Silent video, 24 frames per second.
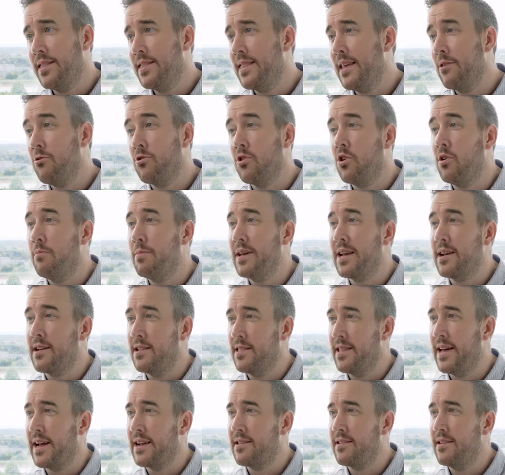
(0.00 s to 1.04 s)
They would all be
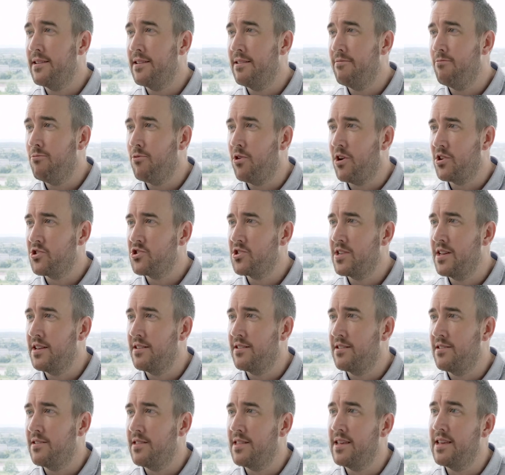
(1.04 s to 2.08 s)
collected and washed
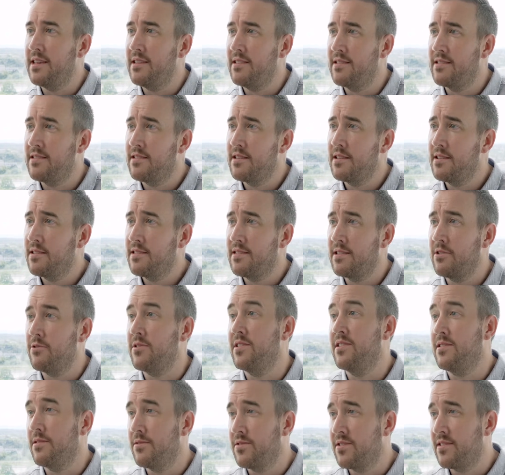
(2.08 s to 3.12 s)
into these
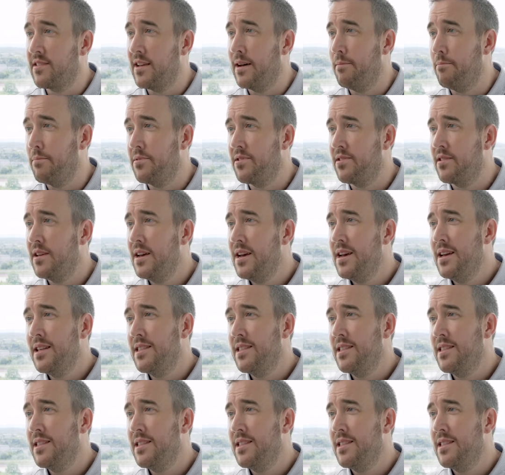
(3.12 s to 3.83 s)
series of sumps.